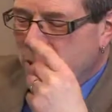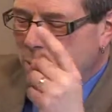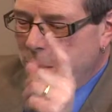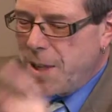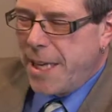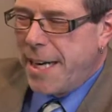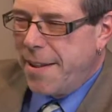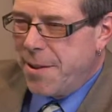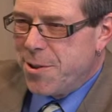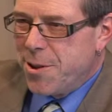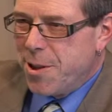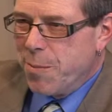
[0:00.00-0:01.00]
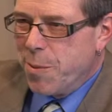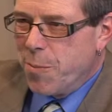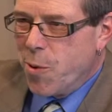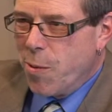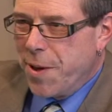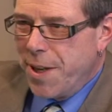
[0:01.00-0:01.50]
We're going to get into this just a little bit
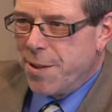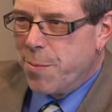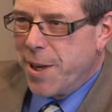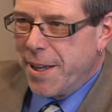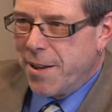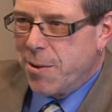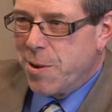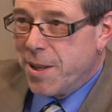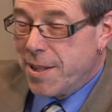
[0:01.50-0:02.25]
more. We need to break, though.